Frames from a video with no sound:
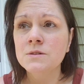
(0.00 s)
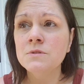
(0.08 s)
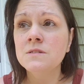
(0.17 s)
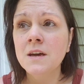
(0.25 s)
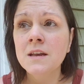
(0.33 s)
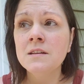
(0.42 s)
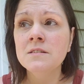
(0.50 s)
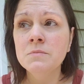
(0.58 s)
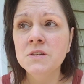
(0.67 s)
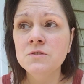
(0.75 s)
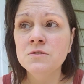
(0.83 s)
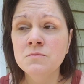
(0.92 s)
It was getting to
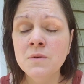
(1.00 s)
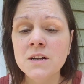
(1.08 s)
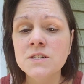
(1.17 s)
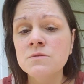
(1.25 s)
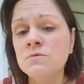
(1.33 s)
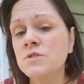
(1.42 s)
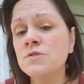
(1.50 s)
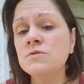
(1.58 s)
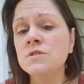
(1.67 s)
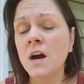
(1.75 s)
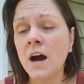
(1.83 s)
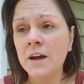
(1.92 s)
be too much, and we're too
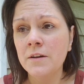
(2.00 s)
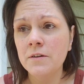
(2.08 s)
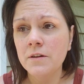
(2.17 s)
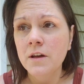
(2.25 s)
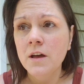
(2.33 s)
tired.